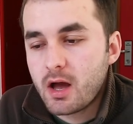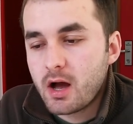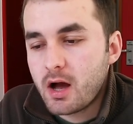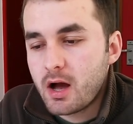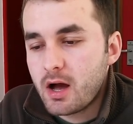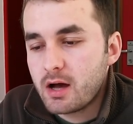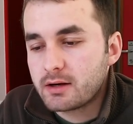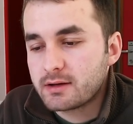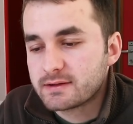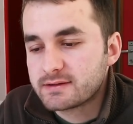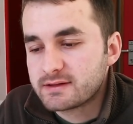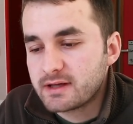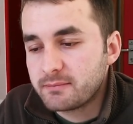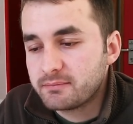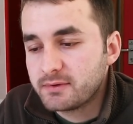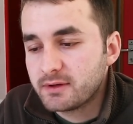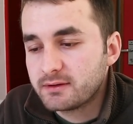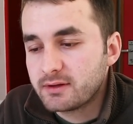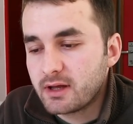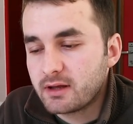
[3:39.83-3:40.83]
are
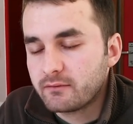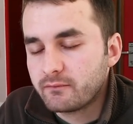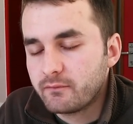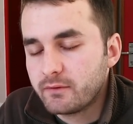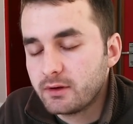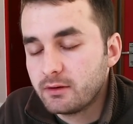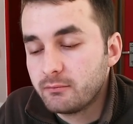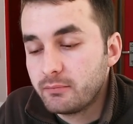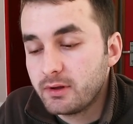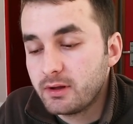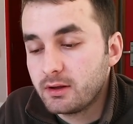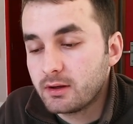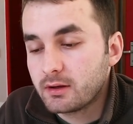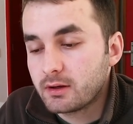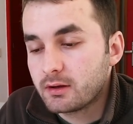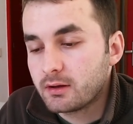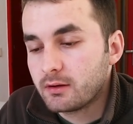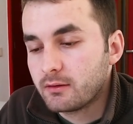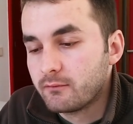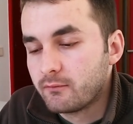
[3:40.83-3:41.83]
accepted and will be
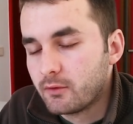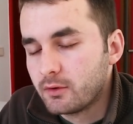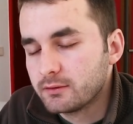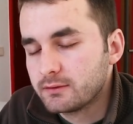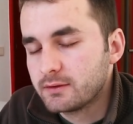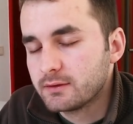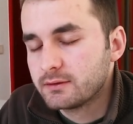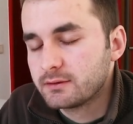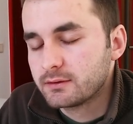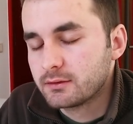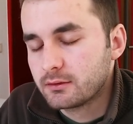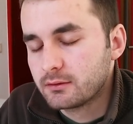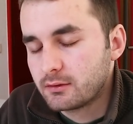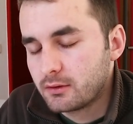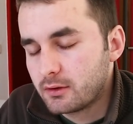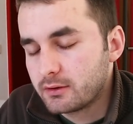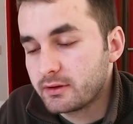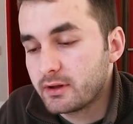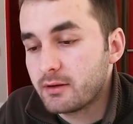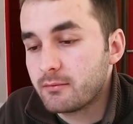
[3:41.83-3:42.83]
voted
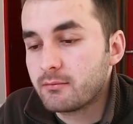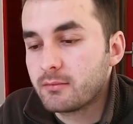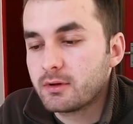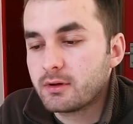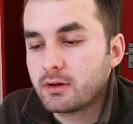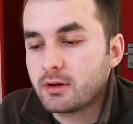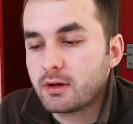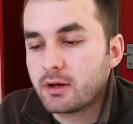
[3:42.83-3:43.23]
on them